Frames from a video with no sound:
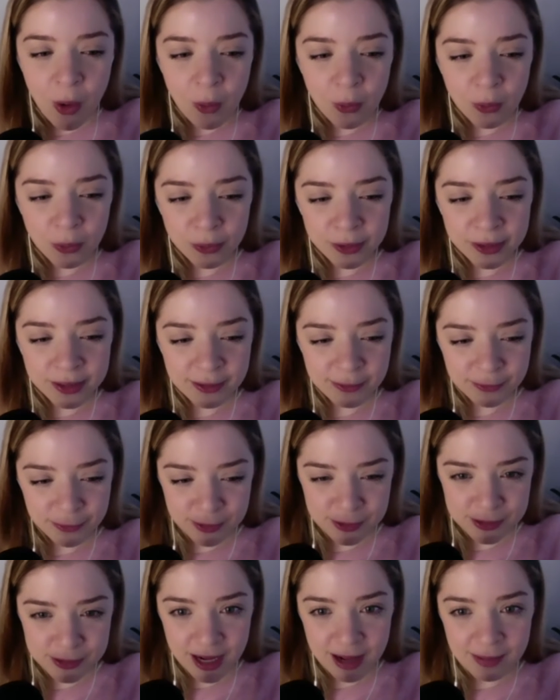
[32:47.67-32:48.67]
or in the
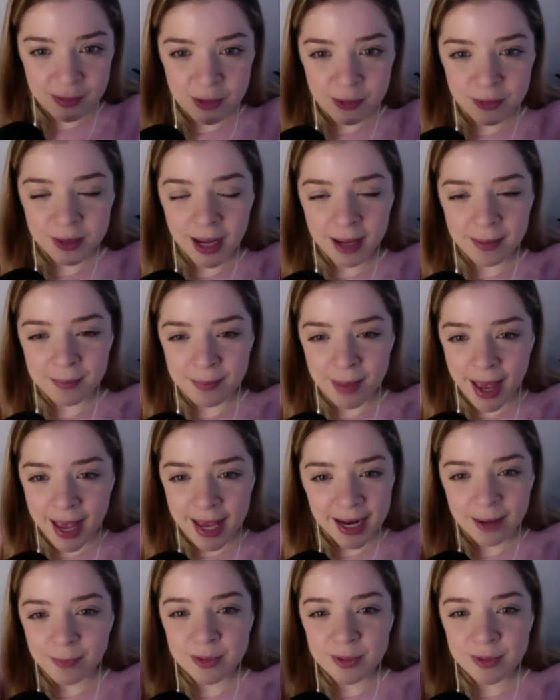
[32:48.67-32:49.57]
first time you and I met.